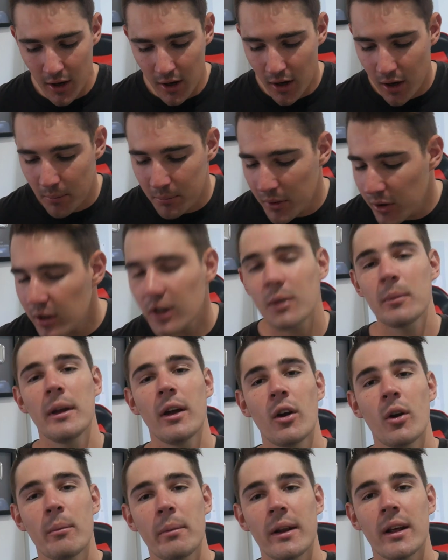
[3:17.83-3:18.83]
I'm not going to be
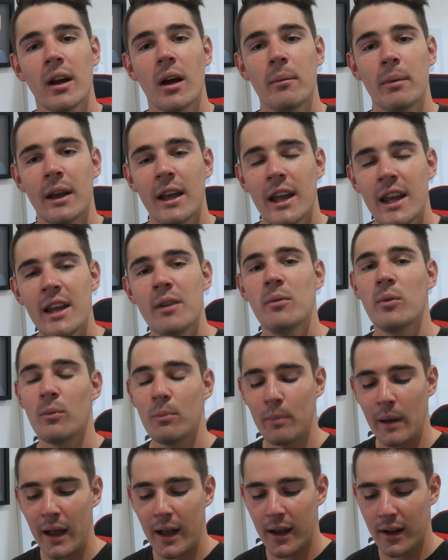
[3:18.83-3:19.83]
opening up a heap
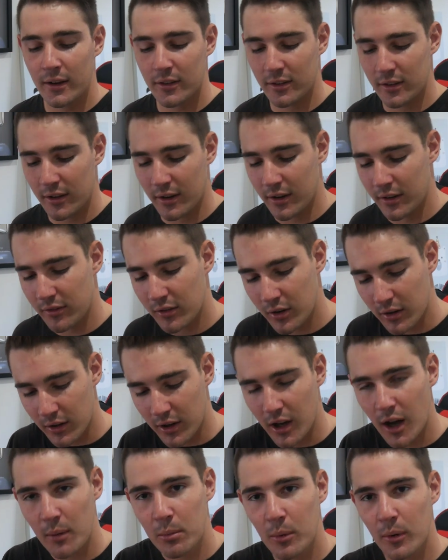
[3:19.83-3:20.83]
of packs. So I've got a
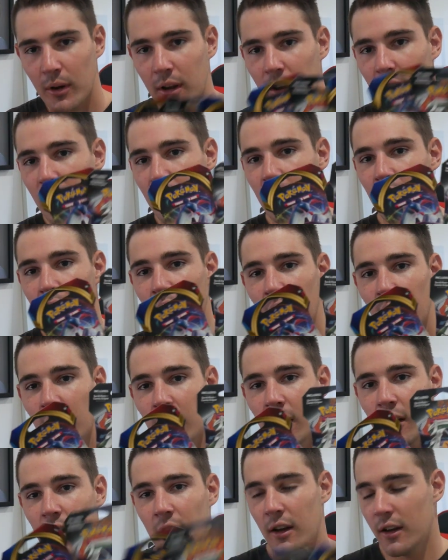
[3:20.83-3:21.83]
couple here,
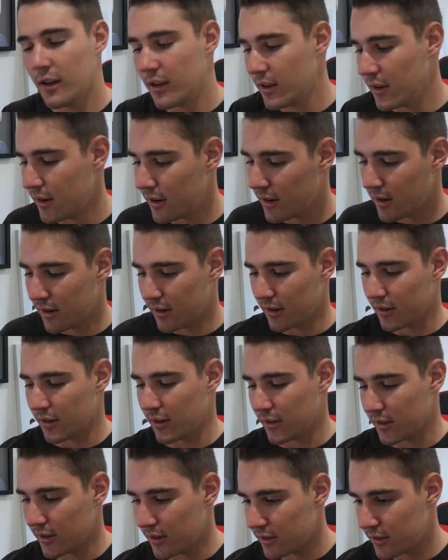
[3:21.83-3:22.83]
and I
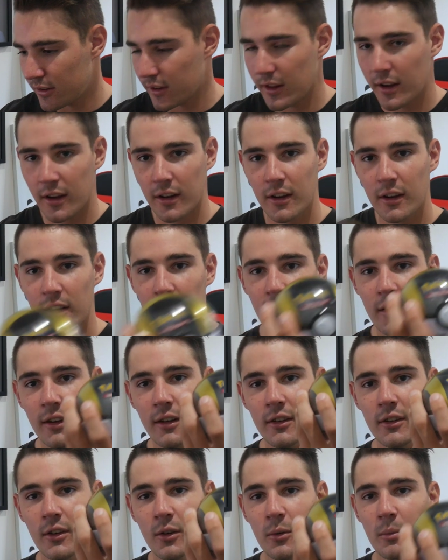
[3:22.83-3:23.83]
got this thing.
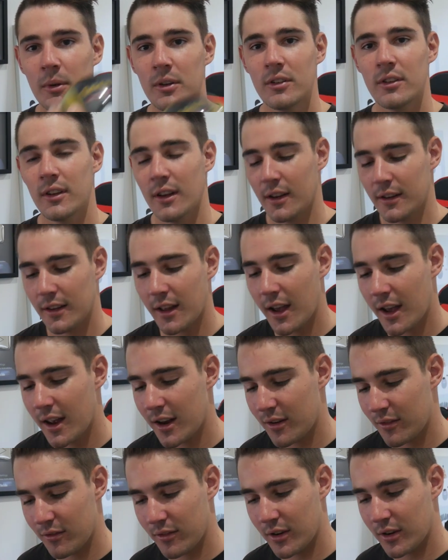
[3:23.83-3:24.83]
You'll be seeing
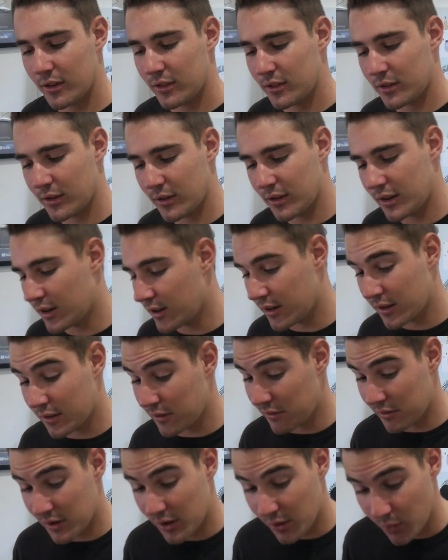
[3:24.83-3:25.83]
that very soon. I don't
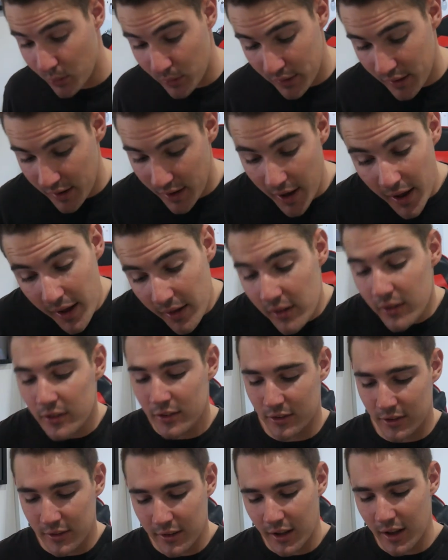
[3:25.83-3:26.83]
even know what the hell
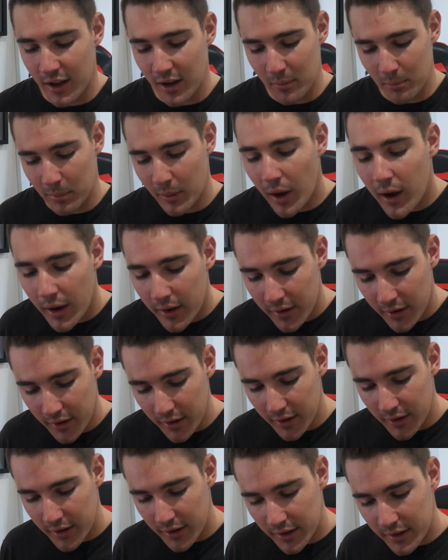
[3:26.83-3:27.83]
is in that. But
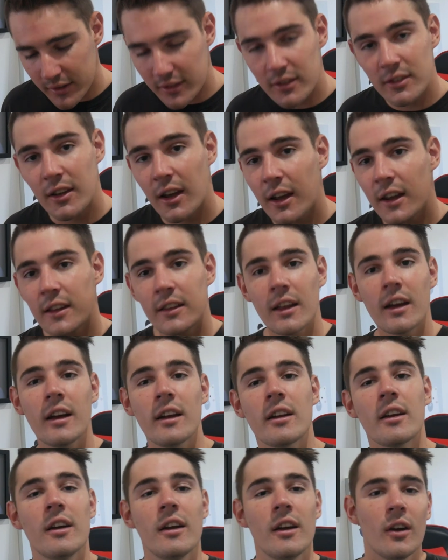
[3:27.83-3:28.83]
in saying that,
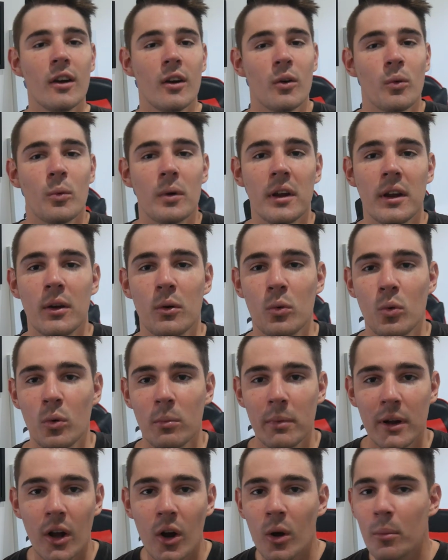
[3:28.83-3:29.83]
we will
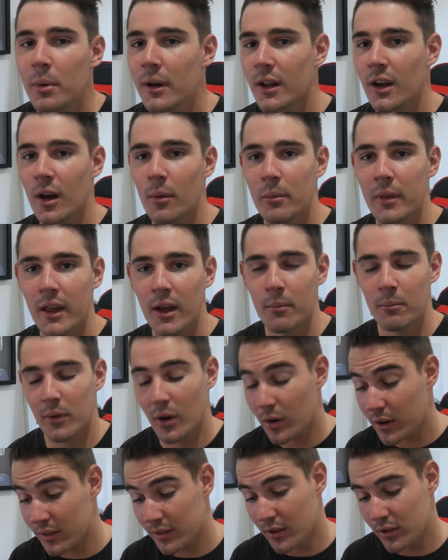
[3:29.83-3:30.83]
be opening up them,
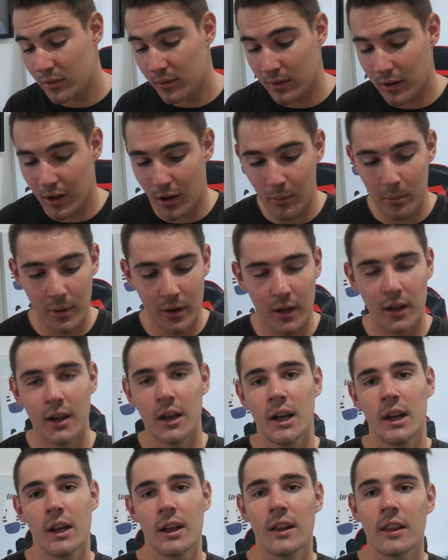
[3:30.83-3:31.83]
not in this video, but
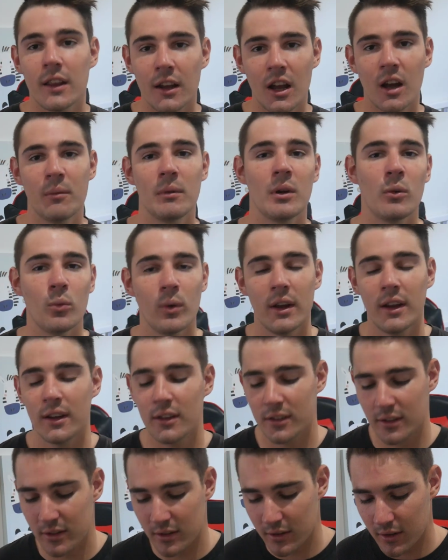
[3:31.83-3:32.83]
in the coming
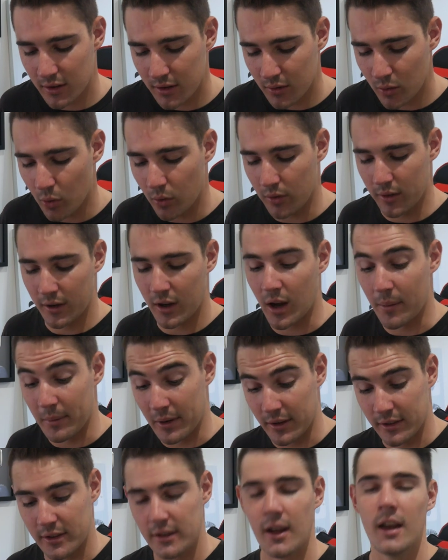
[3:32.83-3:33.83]
weeks, or the
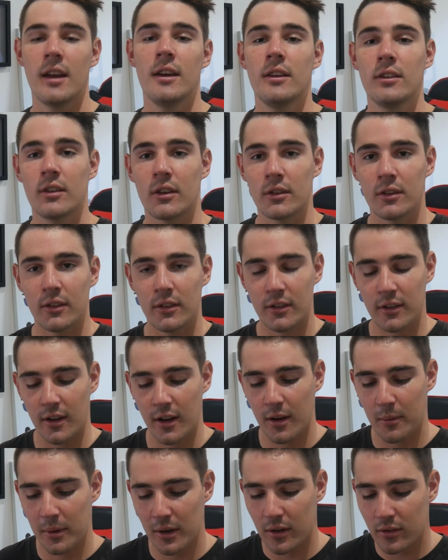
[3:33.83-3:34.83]
coming days, I should
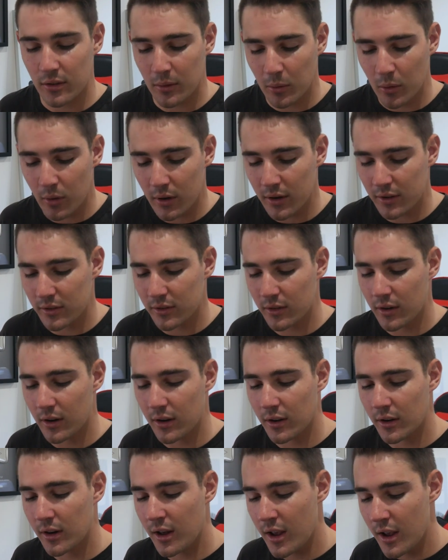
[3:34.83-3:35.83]
say, because I'm quite
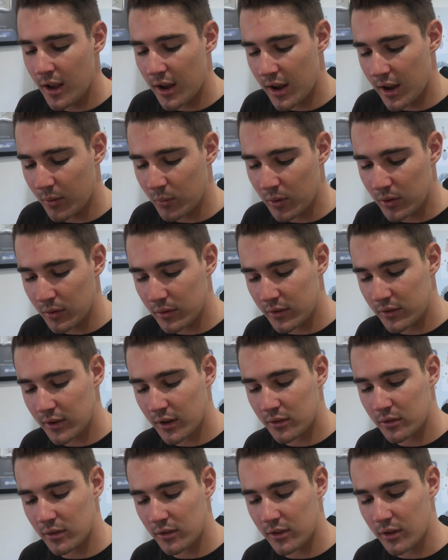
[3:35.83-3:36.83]
excited, and with all this
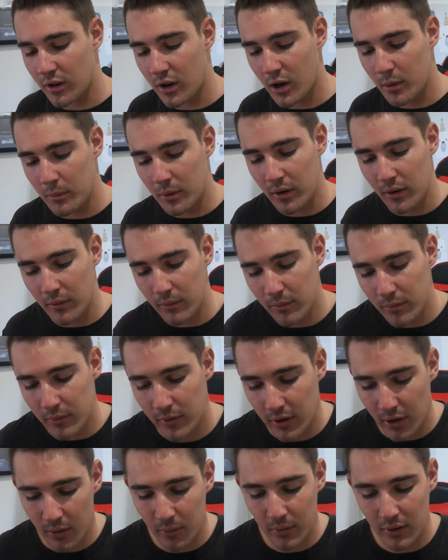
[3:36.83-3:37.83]
extra time, I
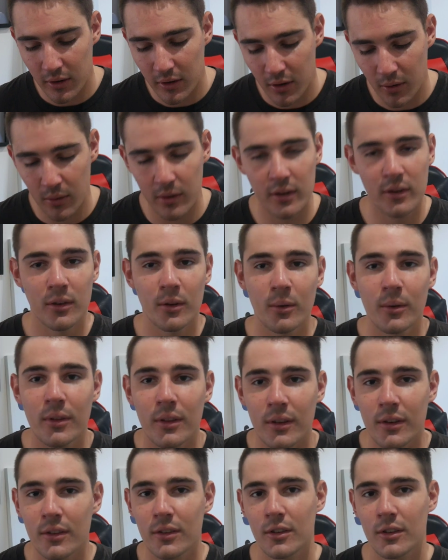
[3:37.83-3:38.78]
don't really know what to do with it.